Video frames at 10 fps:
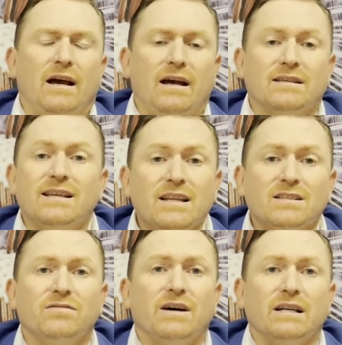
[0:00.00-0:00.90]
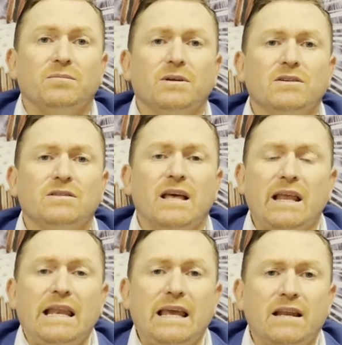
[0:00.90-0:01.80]
satisfied, because they
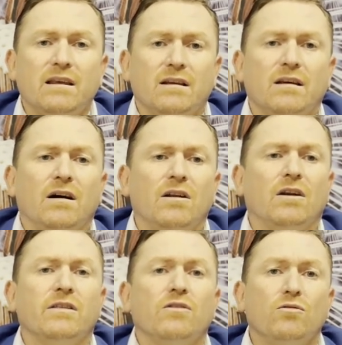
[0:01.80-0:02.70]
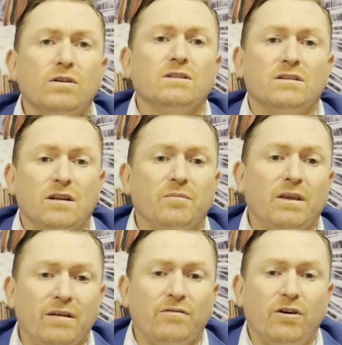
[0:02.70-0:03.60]
need a lot of the organs that have
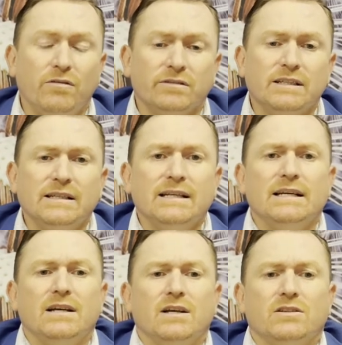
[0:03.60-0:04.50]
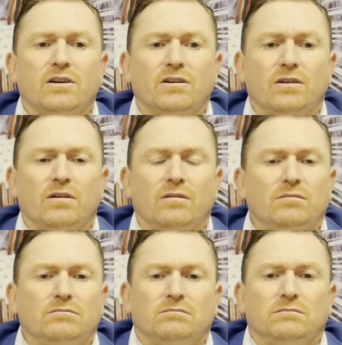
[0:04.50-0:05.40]
been involved. So
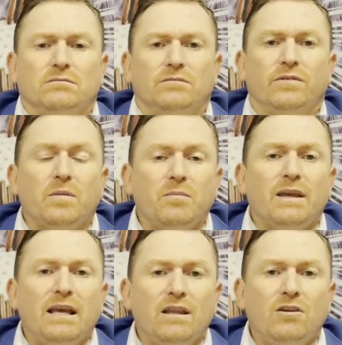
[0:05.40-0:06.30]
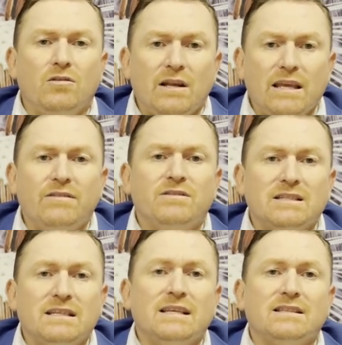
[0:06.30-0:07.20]
from the beginning, you leave
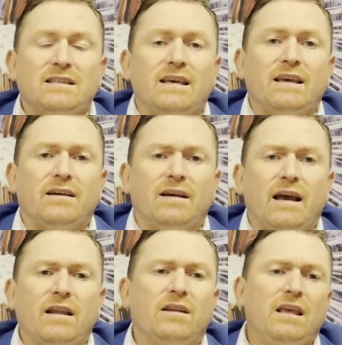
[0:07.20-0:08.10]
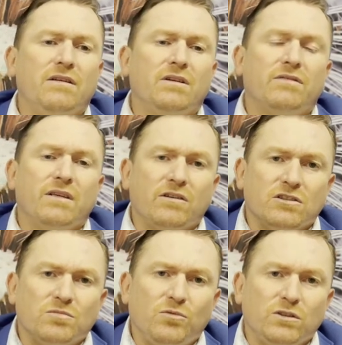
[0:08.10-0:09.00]
disease there, and even if they are
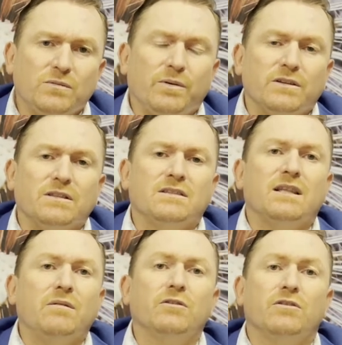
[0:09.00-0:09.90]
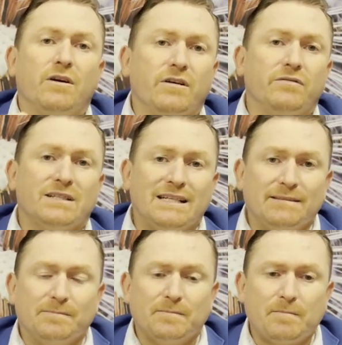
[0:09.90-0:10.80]
small deposits, they will grow over time.